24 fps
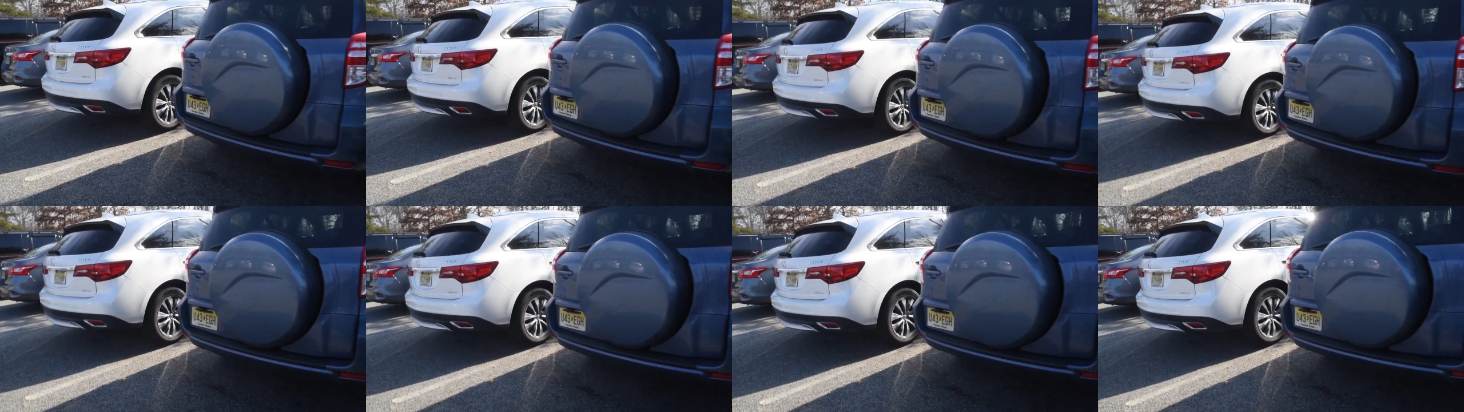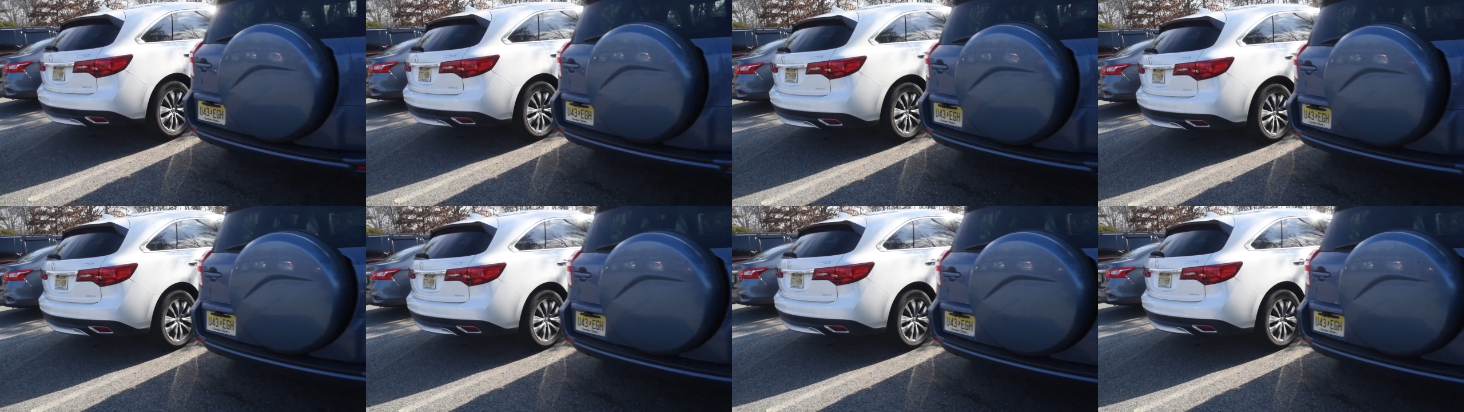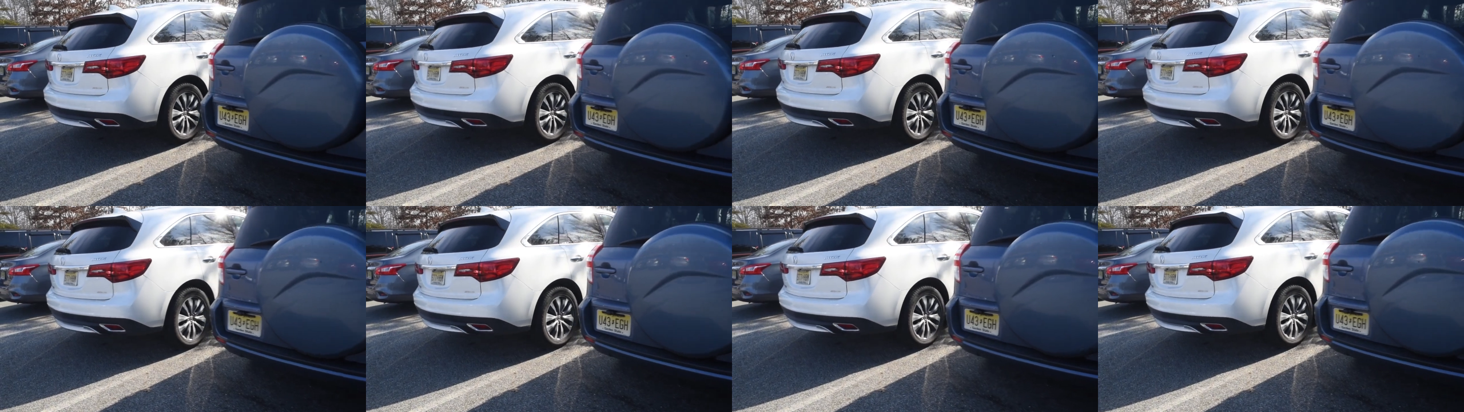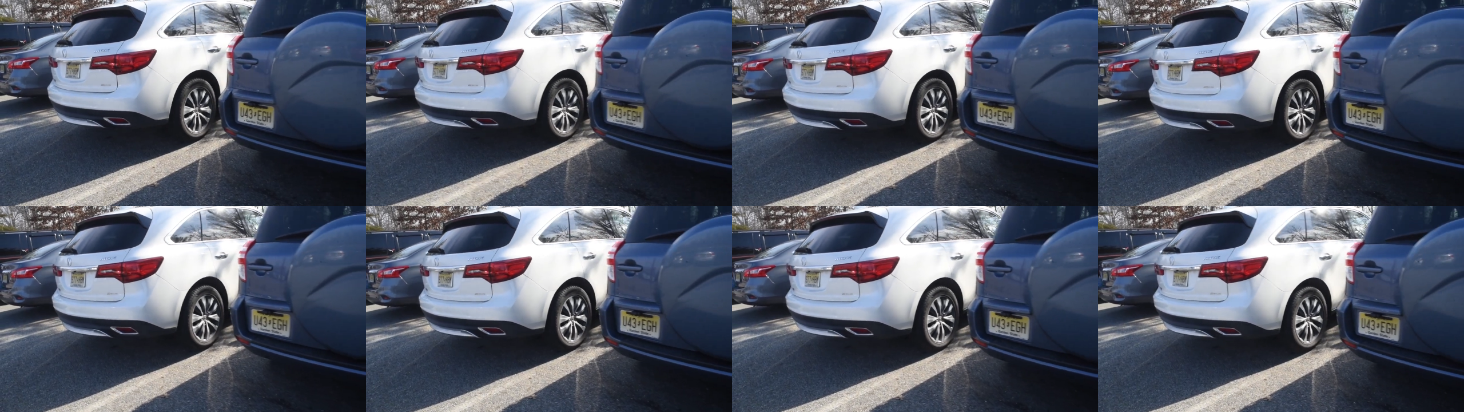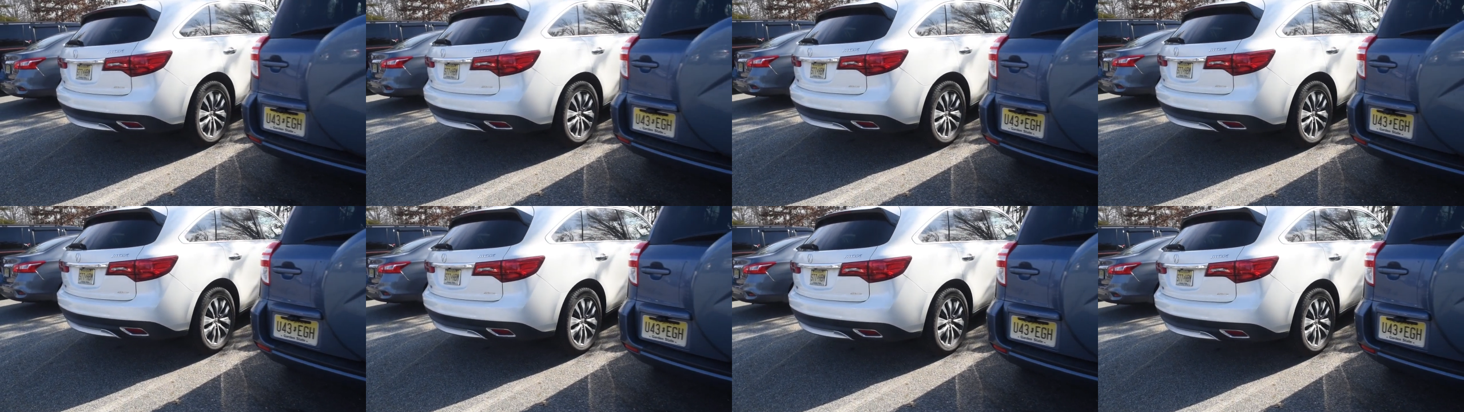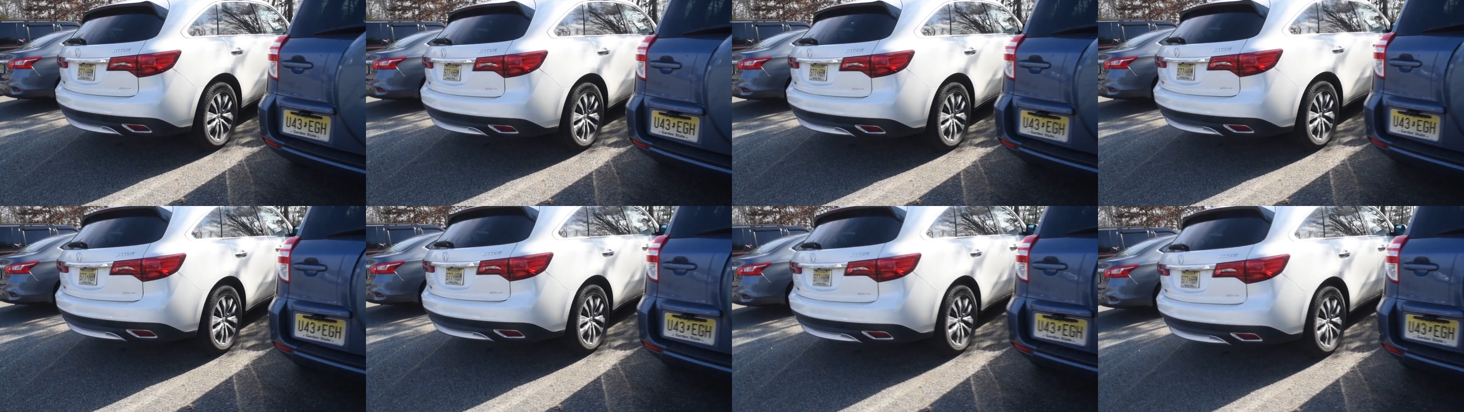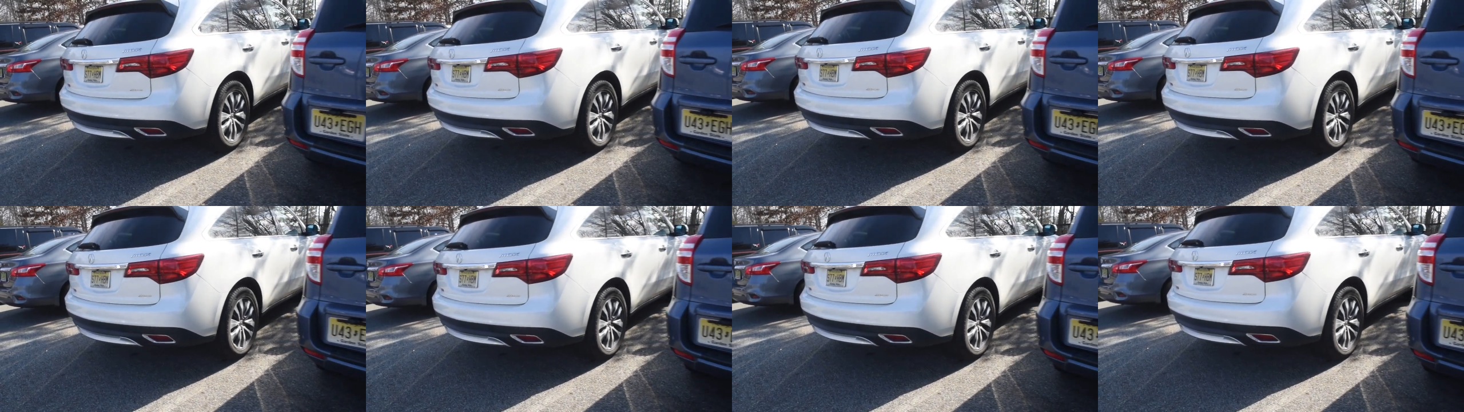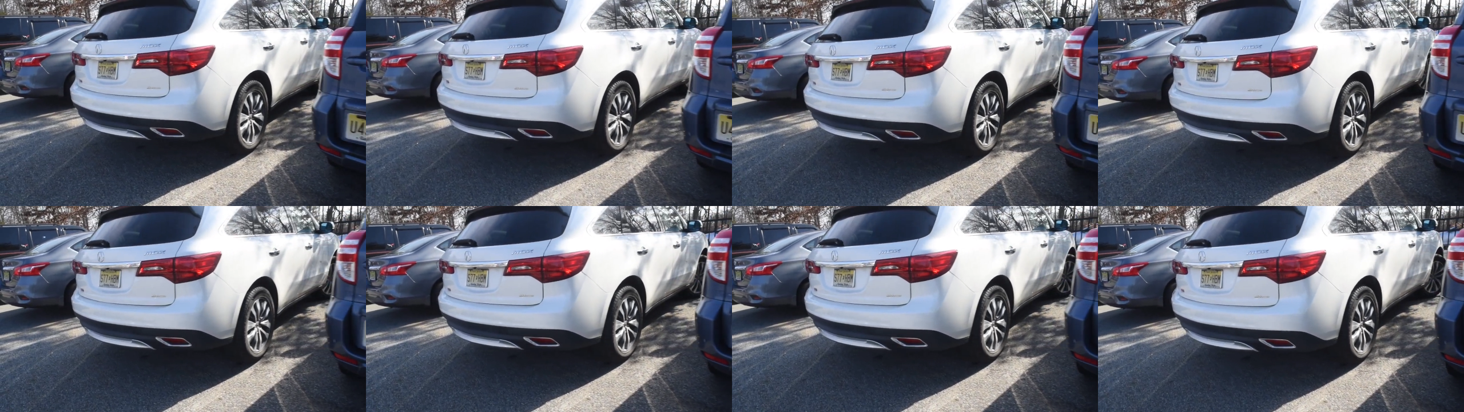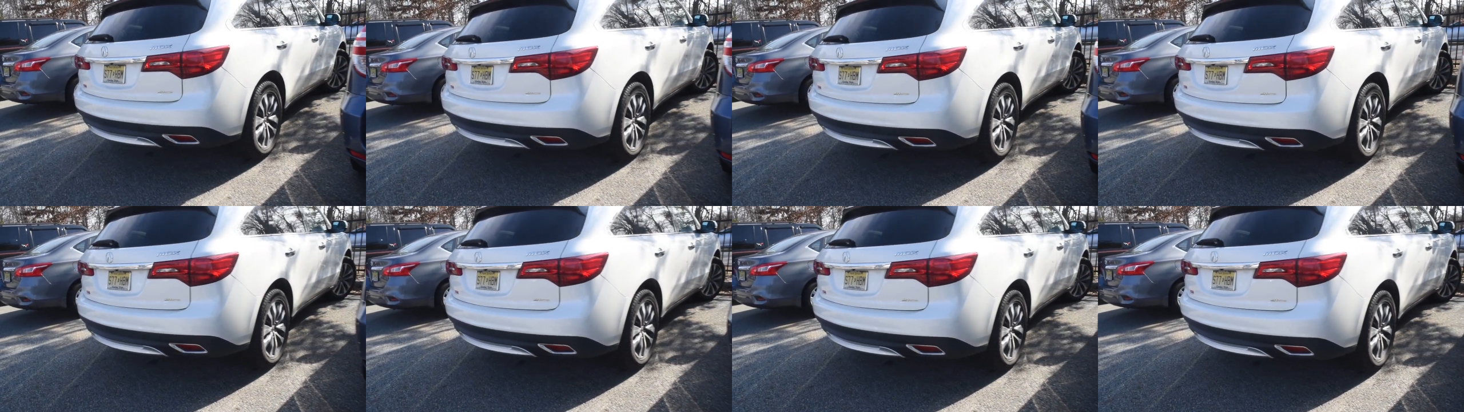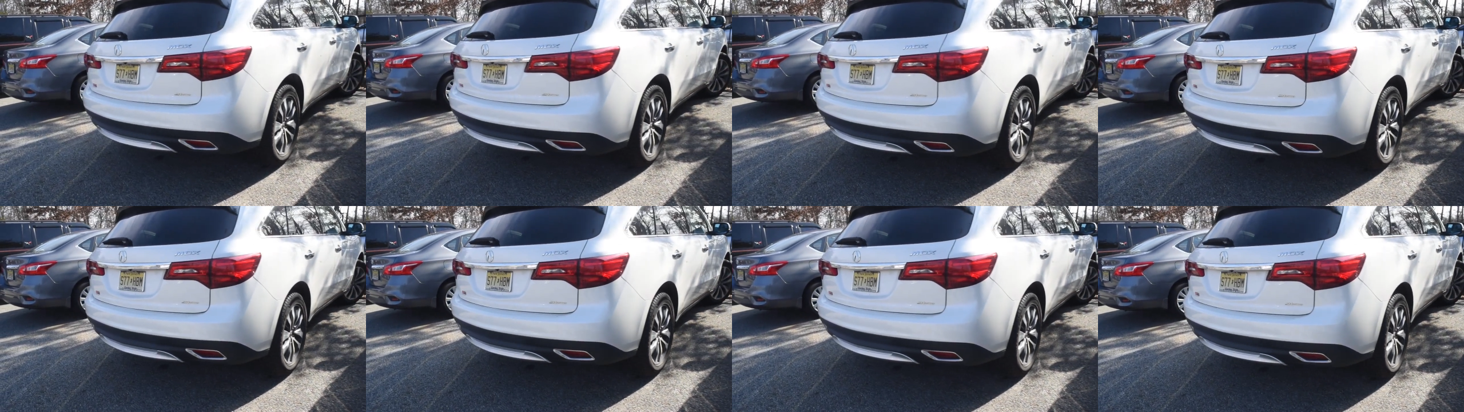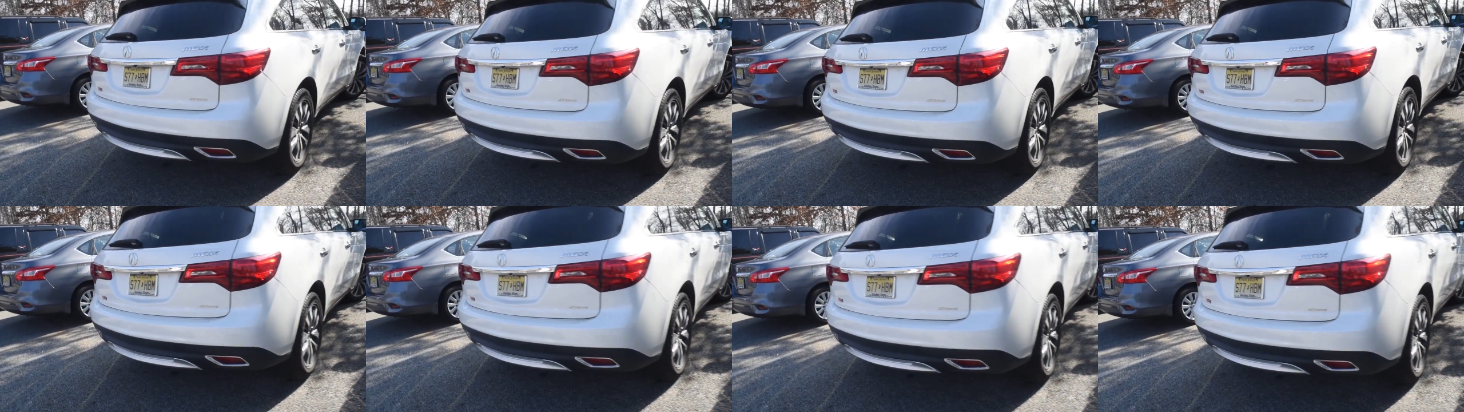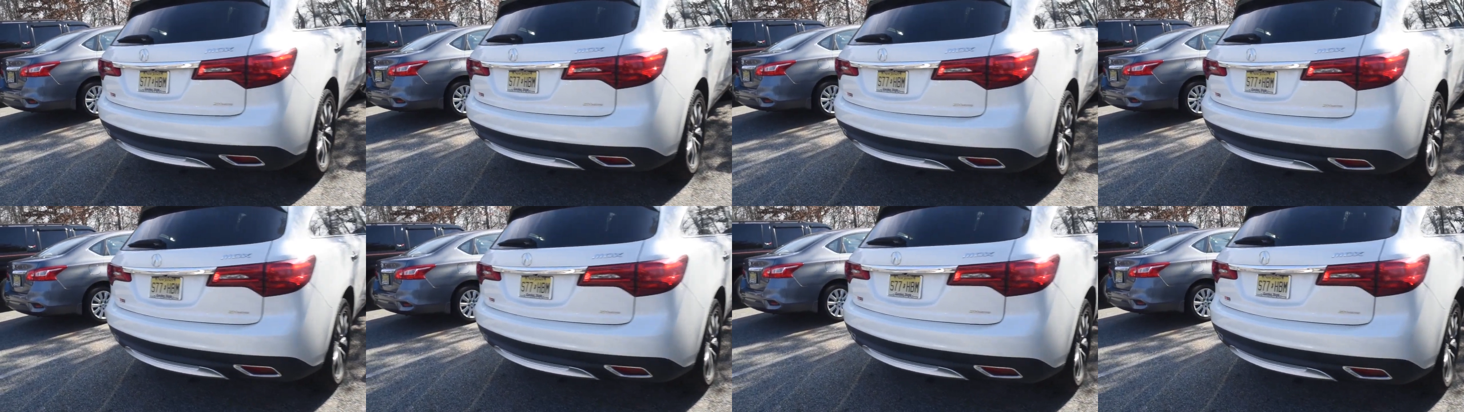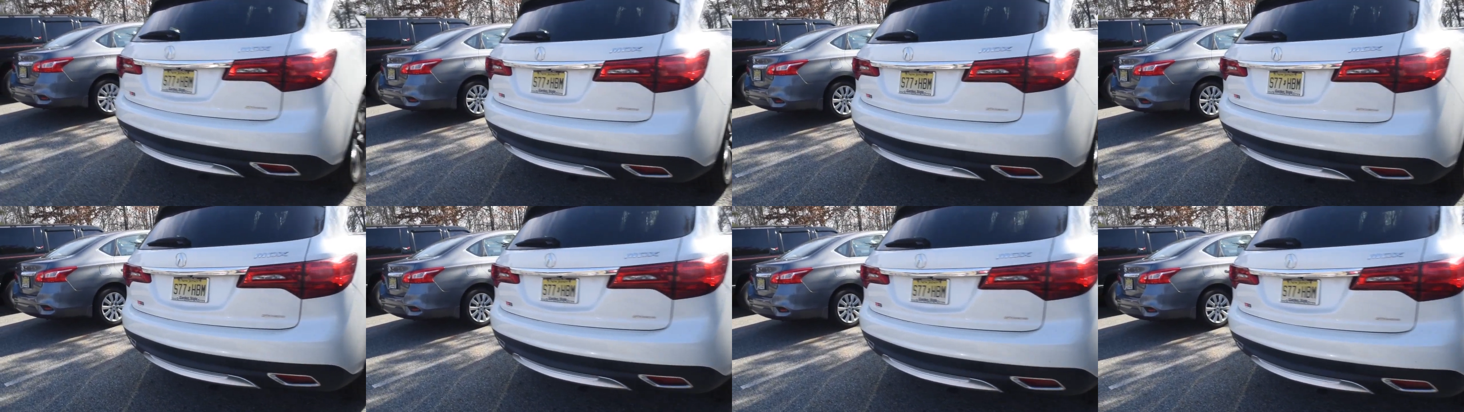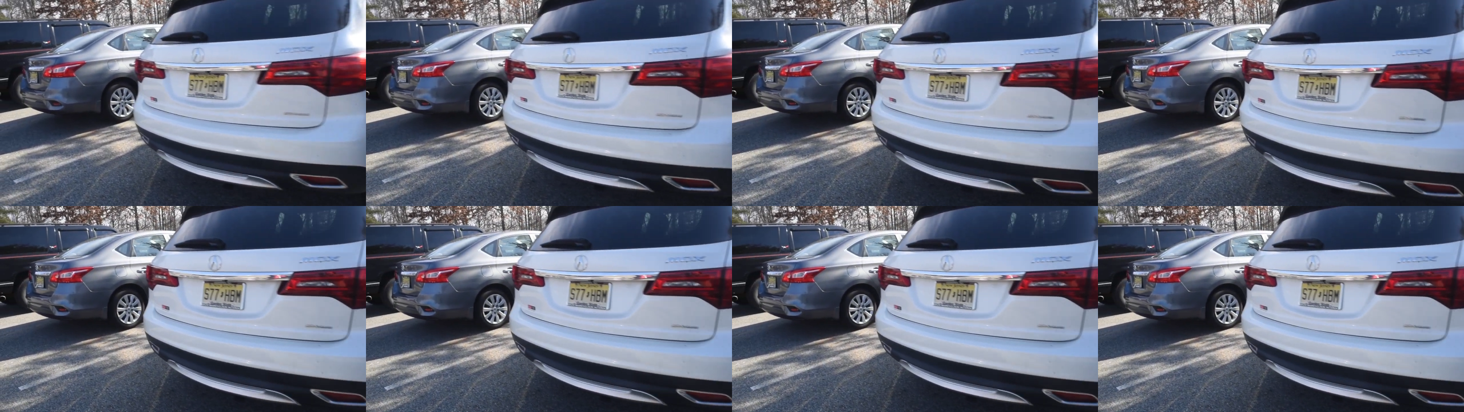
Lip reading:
Nobody's mouth can be seen.